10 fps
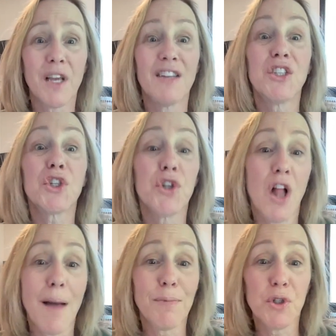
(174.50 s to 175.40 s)
additional
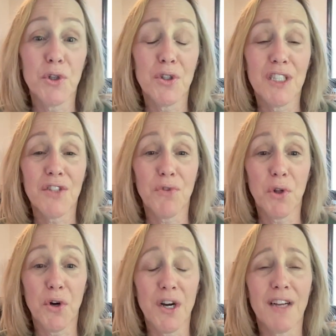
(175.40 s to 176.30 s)
opportunities for
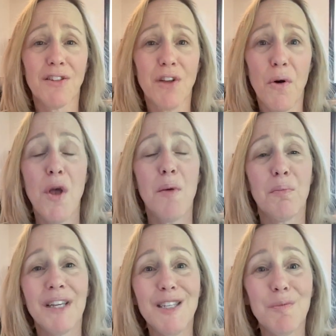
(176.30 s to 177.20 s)
learning. So
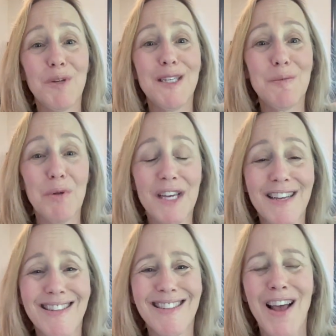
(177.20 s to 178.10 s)
please, please,
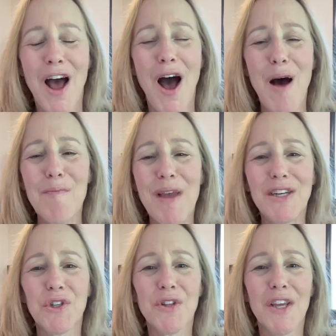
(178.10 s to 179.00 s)
please
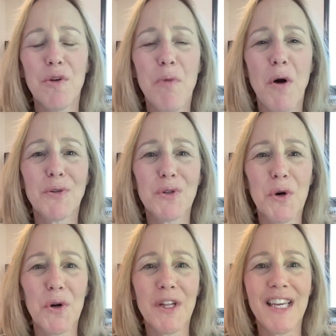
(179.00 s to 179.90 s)
make sure that you post
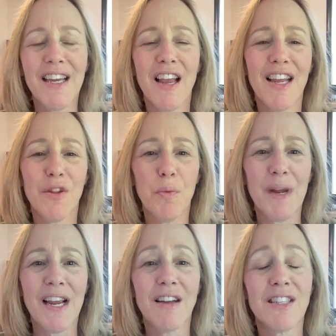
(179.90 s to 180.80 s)
early in the
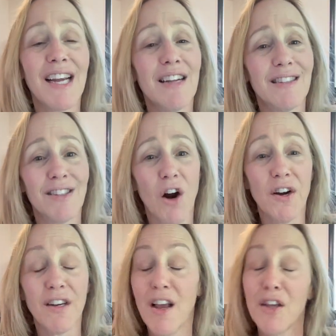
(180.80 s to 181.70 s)
week to get
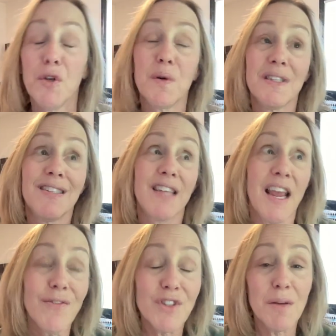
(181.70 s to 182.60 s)
started. You can
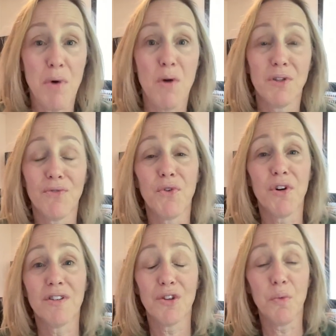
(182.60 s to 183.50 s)
save some posts
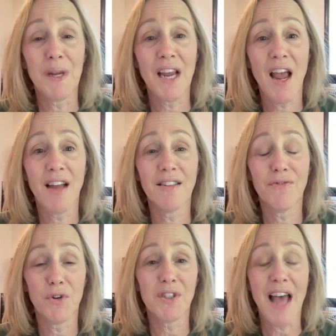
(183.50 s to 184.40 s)
for the weekend, for